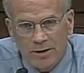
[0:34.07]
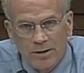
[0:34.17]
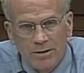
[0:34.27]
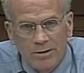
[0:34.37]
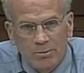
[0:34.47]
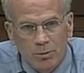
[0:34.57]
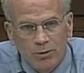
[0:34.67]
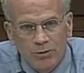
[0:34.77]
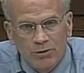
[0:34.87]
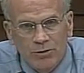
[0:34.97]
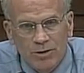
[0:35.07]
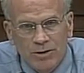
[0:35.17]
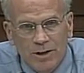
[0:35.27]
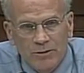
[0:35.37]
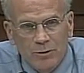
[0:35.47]
and persisted
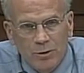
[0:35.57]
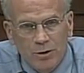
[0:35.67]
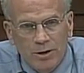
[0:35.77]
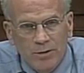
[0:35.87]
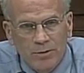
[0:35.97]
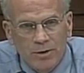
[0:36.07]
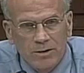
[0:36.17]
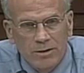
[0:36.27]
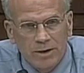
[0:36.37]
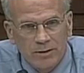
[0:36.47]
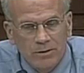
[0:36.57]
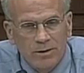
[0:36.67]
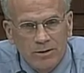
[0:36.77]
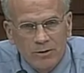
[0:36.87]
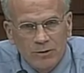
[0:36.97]
in that story even
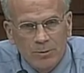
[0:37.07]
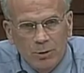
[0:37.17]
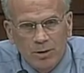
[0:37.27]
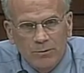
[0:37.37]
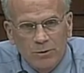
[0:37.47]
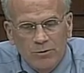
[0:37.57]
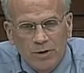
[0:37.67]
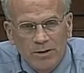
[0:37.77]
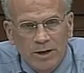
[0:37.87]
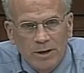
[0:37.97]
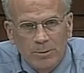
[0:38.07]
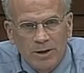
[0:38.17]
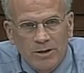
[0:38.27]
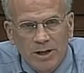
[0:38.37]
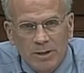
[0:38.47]
in December after he found out
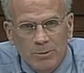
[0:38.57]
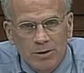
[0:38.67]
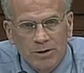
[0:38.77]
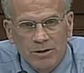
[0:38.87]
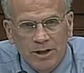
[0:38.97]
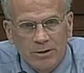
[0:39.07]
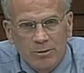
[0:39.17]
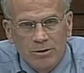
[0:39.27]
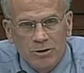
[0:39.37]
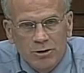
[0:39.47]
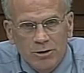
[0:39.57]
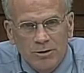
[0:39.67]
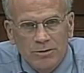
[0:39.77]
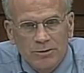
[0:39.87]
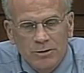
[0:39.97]
about a $9 billion
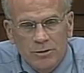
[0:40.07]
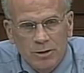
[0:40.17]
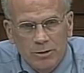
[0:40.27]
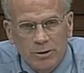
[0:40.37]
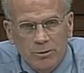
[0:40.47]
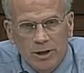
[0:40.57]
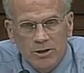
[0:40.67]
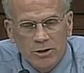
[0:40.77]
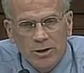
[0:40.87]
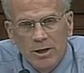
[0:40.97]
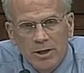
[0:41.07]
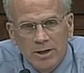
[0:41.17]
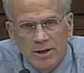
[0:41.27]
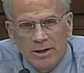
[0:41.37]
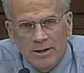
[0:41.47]
additional deterioration.
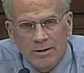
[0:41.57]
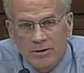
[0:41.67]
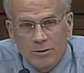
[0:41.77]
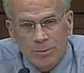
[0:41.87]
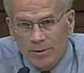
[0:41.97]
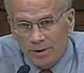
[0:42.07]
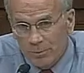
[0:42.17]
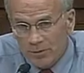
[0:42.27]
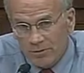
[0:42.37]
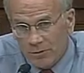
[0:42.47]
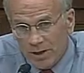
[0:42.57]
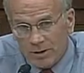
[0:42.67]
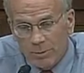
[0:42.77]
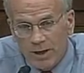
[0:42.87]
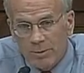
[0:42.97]
And to
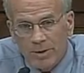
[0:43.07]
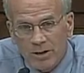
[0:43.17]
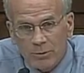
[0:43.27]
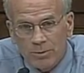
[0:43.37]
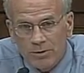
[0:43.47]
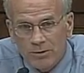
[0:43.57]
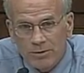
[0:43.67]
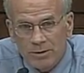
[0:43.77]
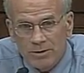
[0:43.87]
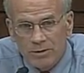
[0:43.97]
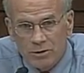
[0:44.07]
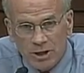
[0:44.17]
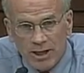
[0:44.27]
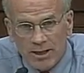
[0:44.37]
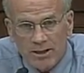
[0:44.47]
frankly, my amazement and
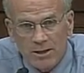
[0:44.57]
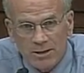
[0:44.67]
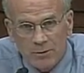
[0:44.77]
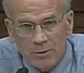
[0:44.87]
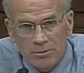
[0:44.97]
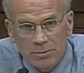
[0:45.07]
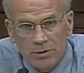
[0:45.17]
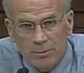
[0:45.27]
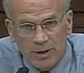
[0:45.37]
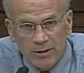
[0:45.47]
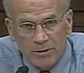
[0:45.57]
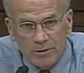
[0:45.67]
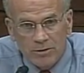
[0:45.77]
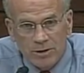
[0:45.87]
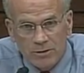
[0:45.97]
shock, he never
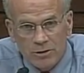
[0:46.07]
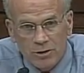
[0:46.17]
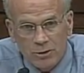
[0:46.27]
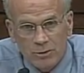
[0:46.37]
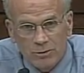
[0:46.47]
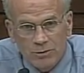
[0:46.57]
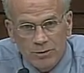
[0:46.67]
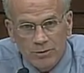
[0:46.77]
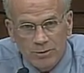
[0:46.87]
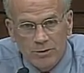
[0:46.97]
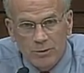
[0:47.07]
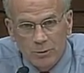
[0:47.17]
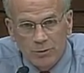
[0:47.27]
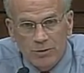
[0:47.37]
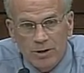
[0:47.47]
bothered to tell the shareholders the
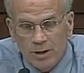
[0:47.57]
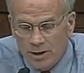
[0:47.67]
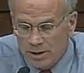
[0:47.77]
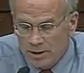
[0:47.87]
news that